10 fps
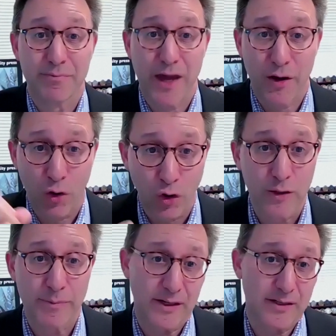Not
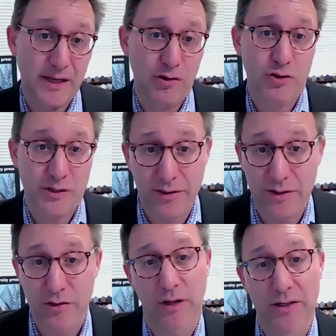only because they
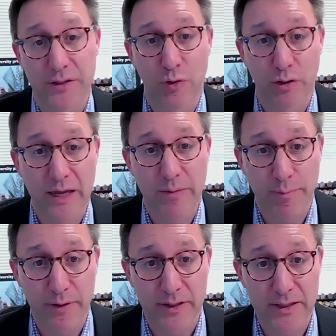understand that Israel has some real
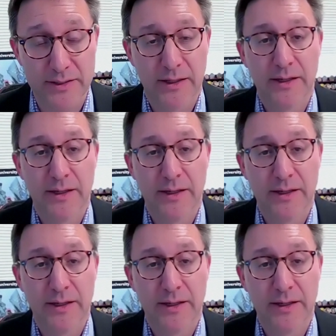capabilities